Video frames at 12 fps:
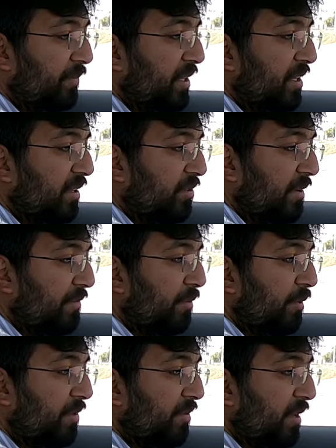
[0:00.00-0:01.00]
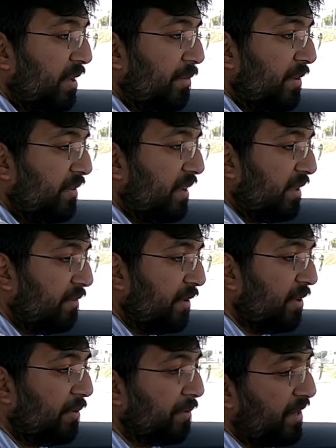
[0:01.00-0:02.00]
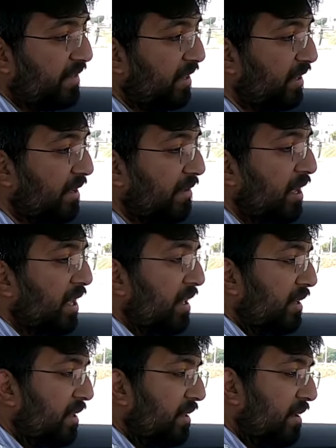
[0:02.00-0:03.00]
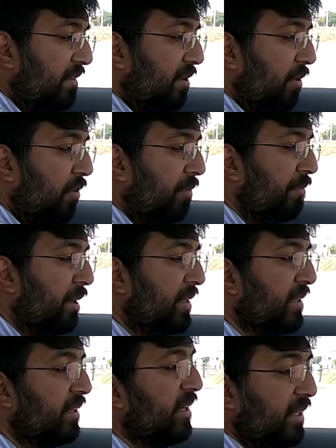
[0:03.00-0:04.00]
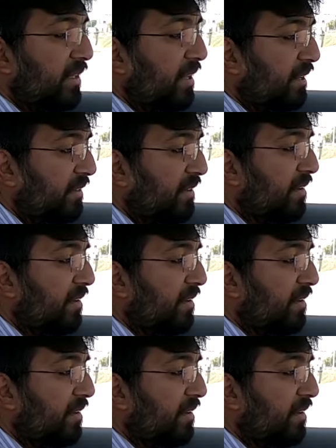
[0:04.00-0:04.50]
yeah, you have to be really precise when you're pressing them. Then there is the home button, then there is the